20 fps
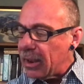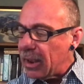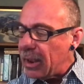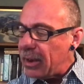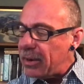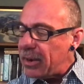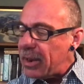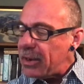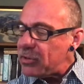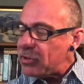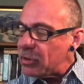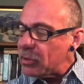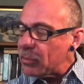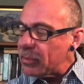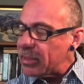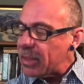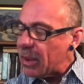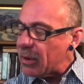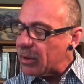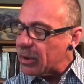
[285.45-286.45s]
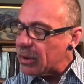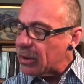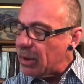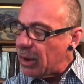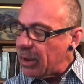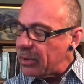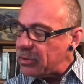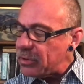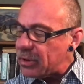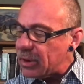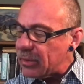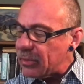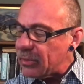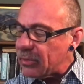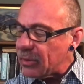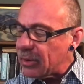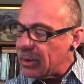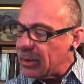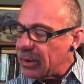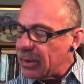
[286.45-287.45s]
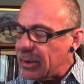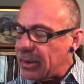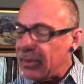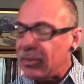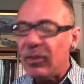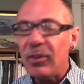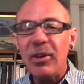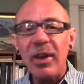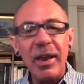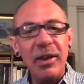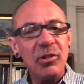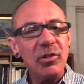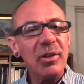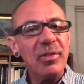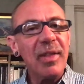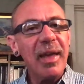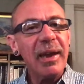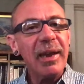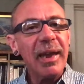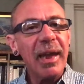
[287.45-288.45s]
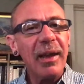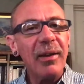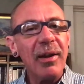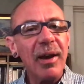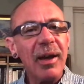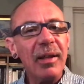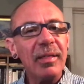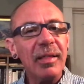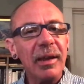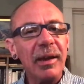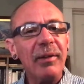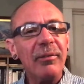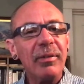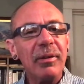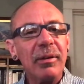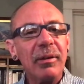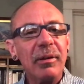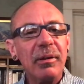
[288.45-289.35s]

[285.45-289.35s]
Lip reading: A nation without a conscience is a nation that cannot live.